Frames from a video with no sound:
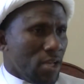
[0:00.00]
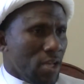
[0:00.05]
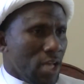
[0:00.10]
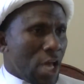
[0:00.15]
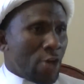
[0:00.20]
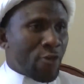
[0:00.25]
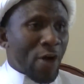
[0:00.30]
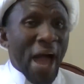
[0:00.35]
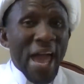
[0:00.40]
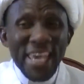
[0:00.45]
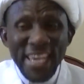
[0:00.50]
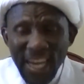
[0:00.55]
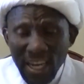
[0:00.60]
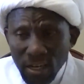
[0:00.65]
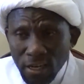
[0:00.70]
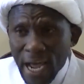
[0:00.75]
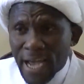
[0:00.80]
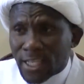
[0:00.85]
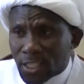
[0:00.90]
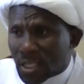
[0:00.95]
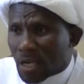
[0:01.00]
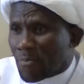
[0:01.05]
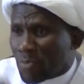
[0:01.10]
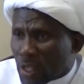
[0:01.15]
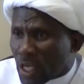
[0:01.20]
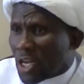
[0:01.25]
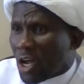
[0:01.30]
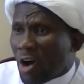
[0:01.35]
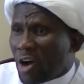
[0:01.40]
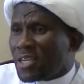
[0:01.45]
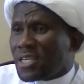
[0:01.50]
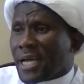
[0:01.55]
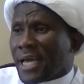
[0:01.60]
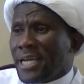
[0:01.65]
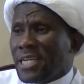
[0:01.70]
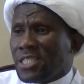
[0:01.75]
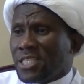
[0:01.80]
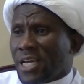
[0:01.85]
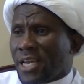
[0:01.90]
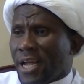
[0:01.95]
If I can write something on the
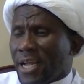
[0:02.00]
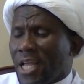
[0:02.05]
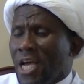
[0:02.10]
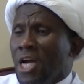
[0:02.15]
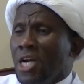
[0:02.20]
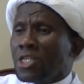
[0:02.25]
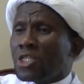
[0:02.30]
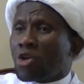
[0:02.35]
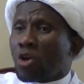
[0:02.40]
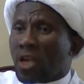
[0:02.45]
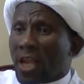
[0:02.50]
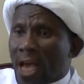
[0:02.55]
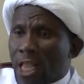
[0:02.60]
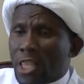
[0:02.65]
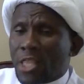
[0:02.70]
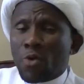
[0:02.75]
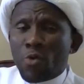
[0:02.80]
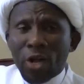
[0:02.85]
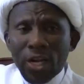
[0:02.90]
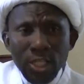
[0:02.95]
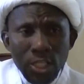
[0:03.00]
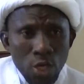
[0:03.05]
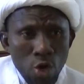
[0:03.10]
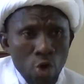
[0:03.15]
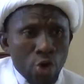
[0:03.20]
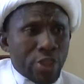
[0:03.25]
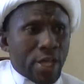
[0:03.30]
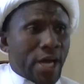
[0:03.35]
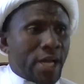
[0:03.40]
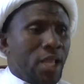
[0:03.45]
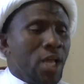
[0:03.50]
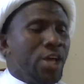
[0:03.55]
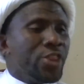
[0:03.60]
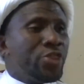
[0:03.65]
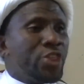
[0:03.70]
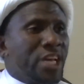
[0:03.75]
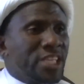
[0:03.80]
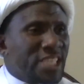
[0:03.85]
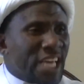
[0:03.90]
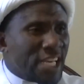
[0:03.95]
internet to let the world know that
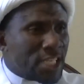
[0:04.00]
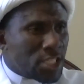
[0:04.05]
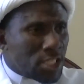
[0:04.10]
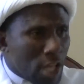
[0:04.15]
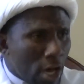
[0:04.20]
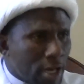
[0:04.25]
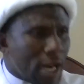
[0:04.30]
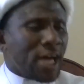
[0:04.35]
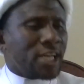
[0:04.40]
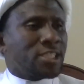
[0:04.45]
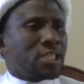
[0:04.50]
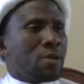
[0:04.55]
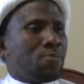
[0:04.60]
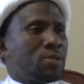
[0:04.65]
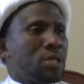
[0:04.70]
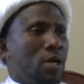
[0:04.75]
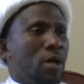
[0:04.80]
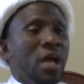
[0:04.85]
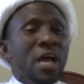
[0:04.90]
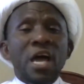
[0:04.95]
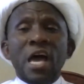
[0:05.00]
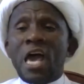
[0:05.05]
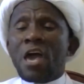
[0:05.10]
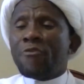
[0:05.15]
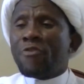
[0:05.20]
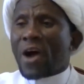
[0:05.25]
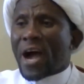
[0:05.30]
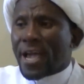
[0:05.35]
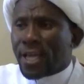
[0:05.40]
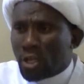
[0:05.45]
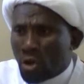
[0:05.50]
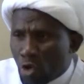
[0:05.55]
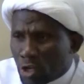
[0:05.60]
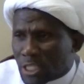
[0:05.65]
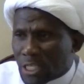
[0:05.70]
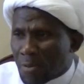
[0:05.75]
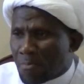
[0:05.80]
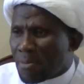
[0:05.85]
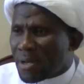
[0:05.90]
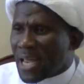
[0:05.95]
this is not accepted. If I know
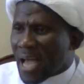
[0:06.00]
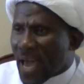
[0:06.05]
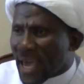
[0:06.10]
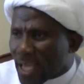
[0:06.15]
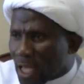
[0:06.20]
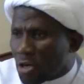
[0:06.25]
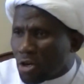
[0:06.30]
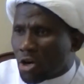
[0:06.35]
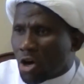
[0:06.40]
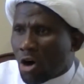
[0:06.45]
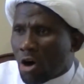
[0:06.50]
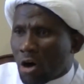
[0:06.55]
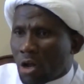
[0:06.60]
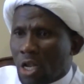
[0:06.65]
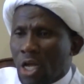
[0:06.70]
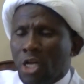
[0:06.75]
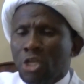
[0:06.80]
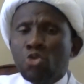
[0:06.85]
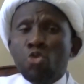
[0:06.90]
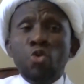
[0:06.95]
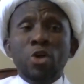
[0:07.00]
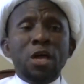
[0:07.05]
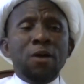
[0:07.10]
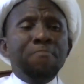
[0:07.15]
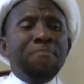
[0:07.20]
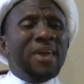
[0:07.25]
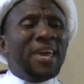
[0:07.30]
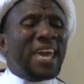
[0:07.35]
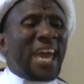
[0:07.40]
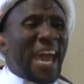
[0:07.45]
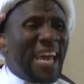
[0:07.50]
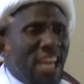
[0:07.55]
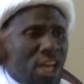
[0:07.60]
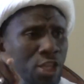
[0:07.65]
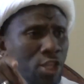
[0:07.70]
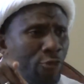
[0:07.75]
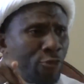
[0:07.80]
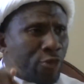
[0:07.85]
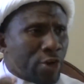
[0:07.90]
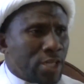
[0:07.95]
somebody I can call who can make
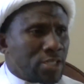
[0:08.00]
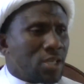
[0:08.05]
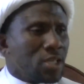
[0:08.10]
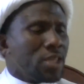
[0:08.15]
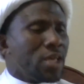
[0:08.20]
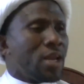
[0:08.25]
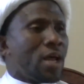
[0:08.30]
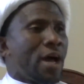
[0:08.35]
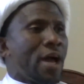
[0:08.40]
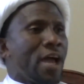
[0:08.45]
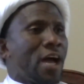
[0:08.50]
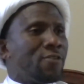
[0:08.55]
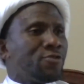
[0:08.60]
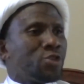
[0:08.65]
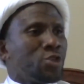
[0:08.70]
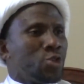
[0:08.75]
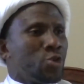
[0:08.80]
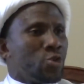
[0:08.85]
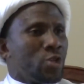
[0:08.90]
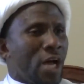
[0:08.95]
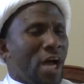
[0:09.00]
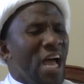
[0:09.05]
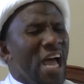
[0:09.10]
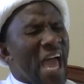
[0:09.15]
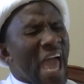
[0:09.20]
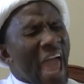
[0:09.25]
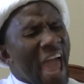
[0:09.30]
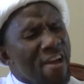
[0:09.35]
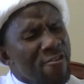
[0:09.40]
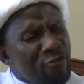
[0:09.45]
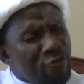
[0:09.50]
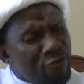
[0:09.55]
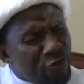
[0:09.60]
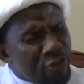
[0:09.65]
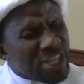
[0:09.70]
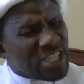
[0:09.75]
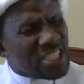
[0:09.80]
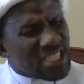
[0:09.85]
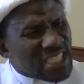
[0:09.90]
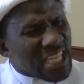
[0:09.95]
any difference, then I have to do that.
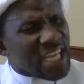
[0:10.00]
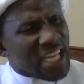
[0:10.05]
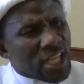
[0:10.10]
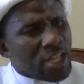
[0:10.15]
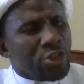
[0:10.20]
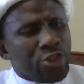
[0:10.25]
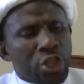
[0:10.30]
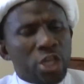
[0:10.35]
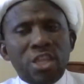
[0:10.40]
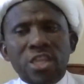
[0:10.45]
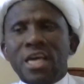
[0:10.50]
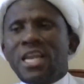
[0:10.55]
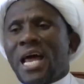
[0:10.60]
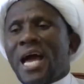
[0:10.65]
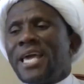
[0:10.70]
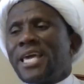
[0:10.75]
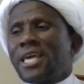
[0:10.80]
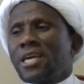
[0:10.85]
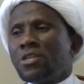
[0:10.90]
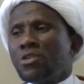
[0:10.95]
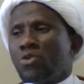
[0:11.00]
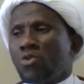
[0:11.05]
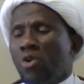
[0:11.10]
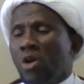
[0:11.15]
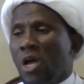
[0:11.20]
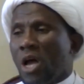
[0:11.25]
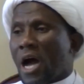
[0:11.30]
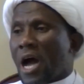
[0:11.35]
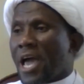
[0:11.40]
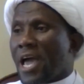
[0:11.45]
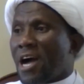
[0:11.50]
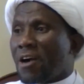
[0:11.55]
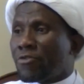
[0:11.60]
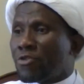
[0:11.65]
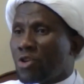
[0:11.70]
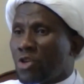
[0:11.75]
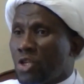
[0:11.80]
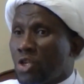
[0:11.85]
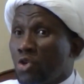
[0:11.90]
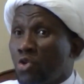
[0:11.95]
Every single thing that I can do, I have
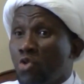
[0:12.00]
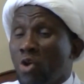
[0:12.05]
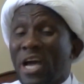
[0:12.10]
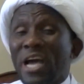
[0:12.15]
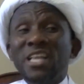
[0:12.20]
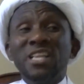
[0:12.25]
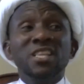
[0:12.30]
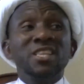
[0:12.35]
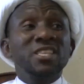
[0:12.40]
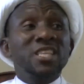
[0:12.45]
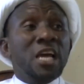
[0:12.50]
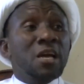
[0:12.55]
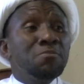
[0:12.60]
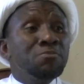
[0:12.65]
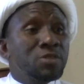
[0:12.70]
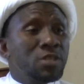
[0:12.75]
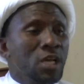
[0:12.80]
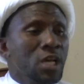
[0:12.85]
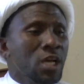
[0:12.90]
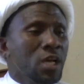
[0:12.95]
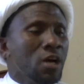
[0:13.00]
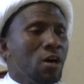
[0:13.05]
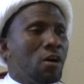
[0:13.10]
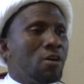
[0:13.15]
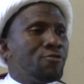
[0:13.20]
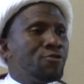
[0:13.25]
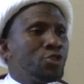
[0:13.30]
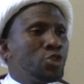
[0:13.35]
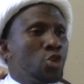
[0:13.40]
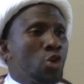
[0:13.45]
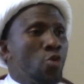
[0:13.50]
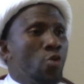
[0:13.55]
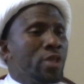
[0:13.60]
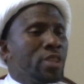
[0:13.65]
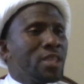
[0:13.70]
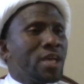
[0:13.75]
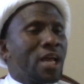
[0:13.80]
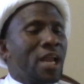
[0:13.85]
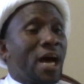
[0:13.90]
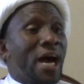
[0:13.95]
to do in terms of
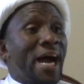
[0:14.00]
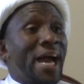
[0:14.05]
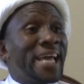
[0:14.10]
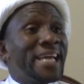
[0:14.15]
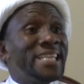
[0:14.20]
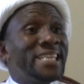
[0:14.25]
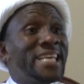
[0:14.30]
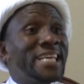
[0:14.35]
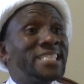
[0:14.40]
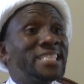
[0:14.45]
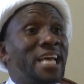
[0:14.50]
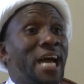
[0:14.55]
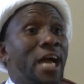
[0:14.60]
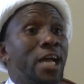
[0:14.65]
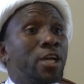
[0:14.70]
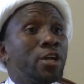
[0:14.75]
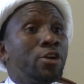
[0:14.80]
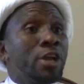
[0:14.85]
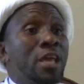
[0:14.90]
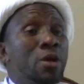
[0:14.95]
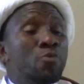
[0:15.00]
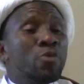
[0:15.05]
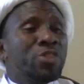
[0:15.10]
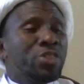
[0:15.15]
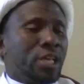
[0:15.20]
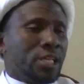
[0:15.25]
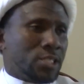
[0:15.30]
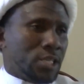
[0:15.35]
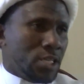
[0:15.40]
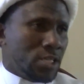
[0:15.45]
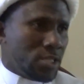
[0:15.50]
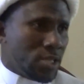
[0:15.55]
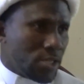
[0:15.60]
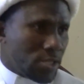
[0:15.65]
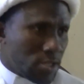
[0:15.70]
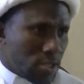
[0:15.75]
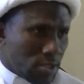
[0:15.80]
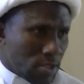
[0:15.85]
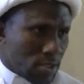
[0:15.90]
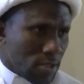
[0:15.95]
showing that I disagree with this
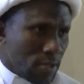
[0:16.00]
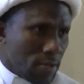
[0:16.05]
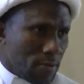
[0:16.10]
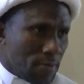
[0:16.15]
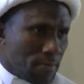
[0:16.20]
injustice.